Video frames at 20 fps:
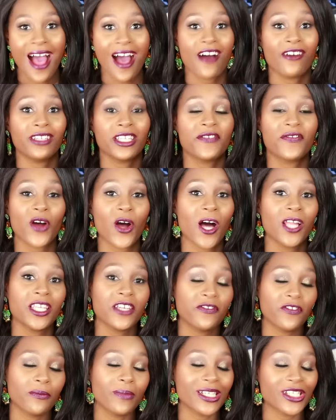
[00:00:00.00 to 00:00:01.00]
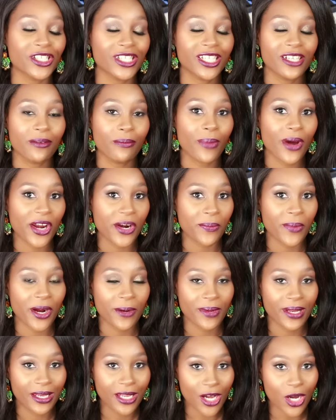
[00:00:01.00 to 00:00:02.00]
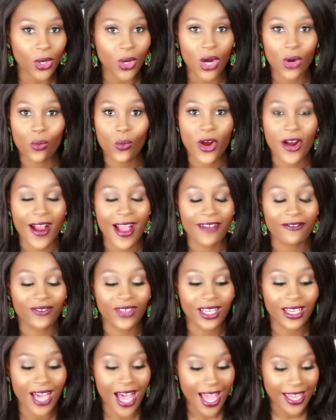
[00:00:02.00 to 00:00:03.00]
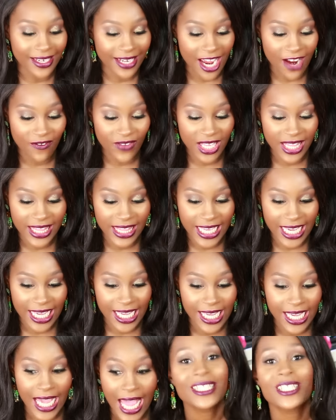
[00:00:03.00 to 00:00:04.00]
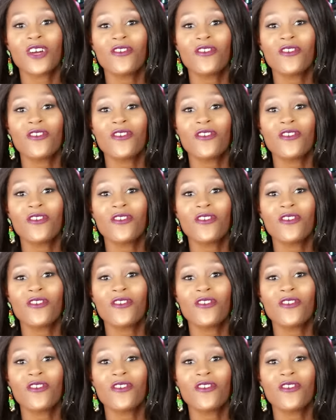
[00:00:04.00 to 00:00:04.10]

I'll leave all the information in the bottom bar below on where I've gotten everything.